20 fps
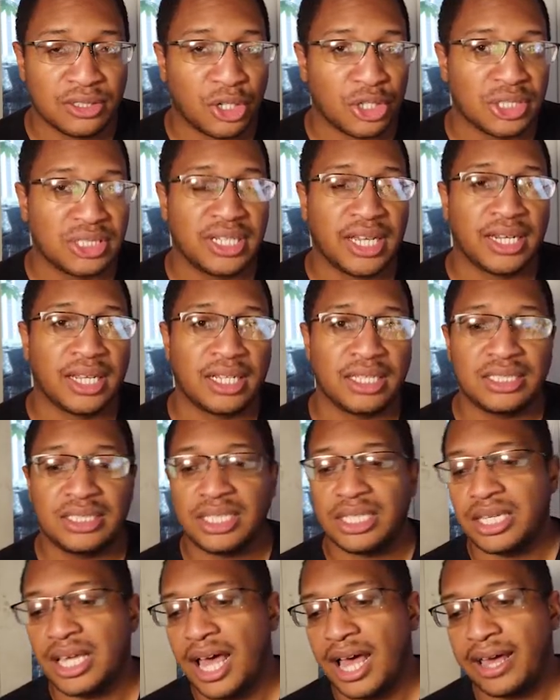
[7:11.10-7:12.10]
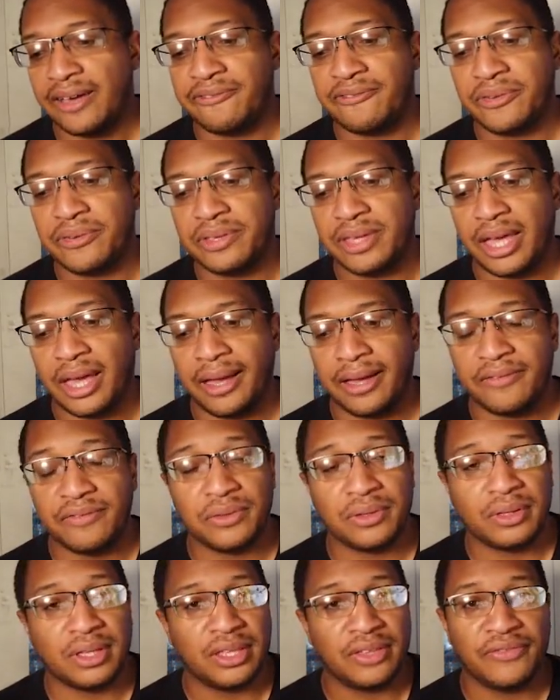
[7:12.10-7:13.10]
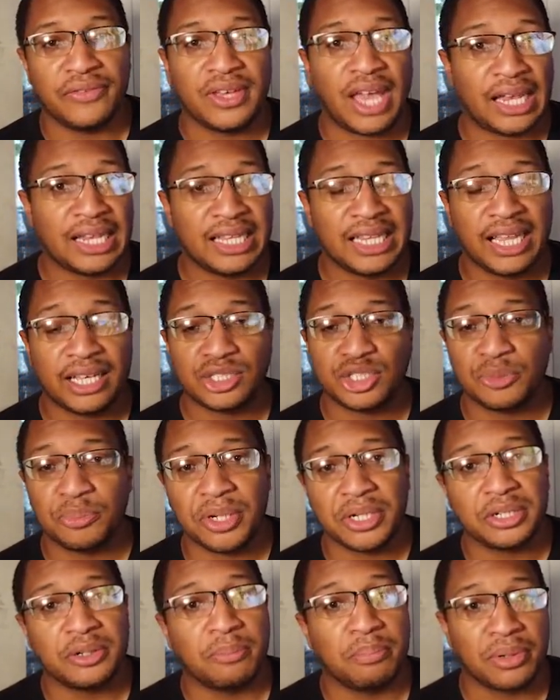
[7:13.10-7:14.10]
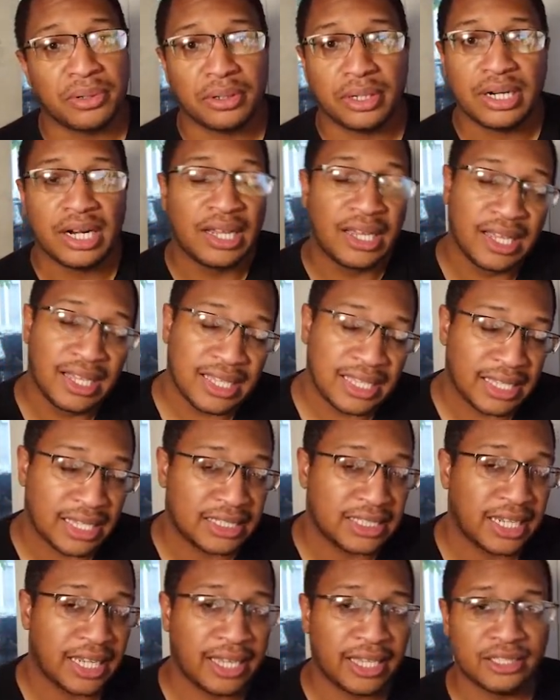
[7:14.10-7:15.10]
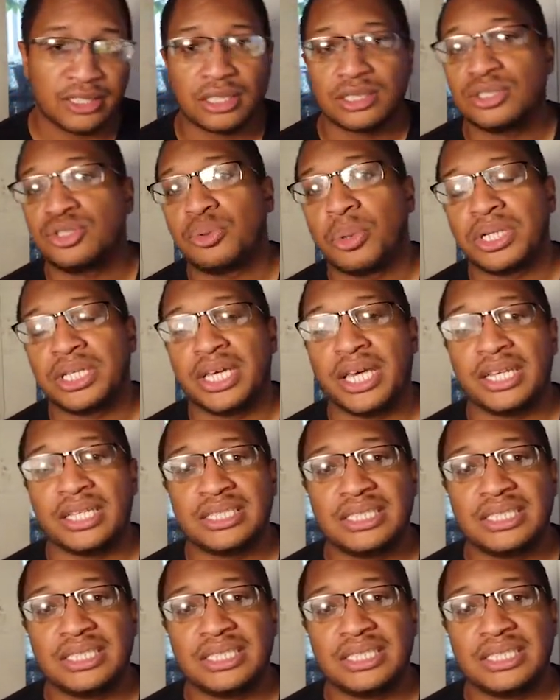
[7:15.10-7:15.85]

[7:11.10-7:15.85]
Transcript: on a 1080 Ti if you can. If you got a little extra money to burn, get your hands on a 2080